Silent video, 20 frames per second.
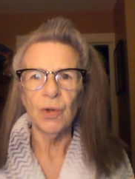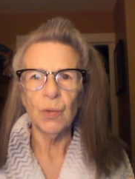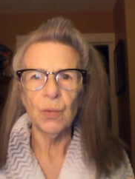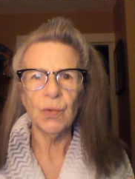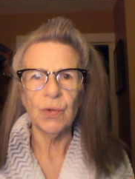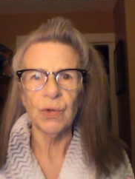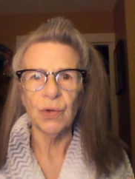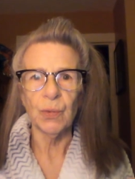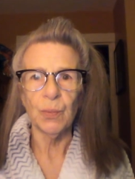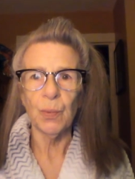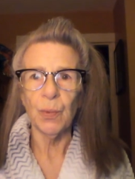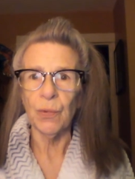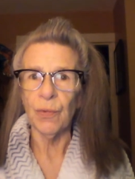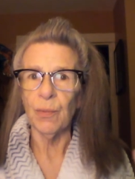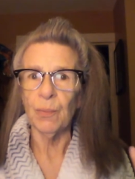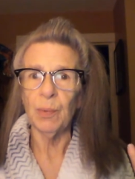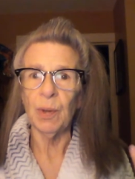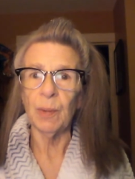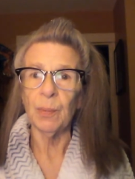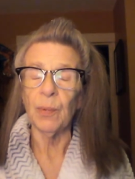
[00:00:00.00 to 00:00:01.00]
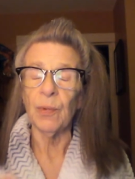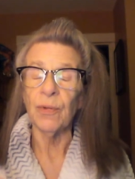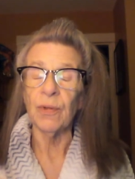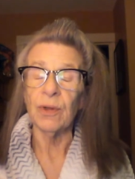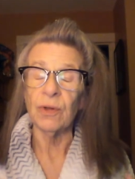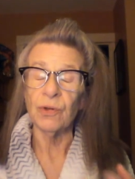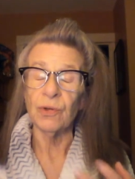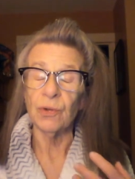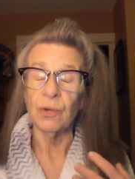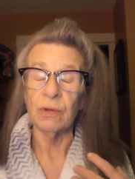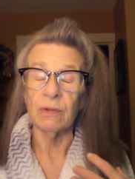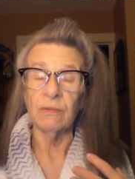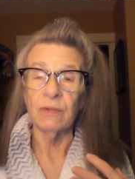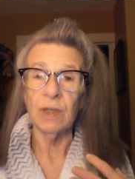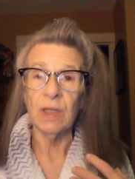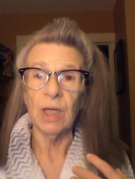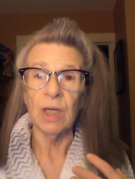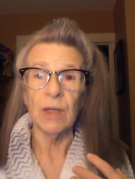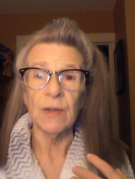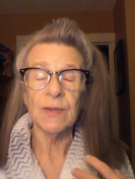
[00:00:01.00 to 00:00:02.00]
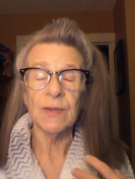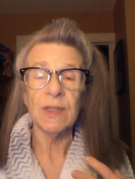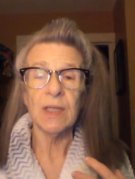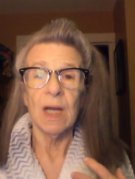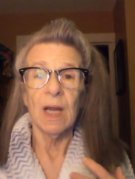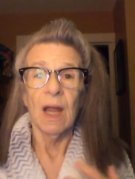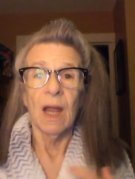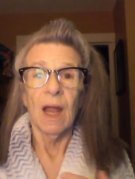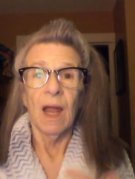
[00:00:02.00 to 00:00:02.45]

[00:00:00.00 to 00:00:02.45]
YouTube with the people that do the videos,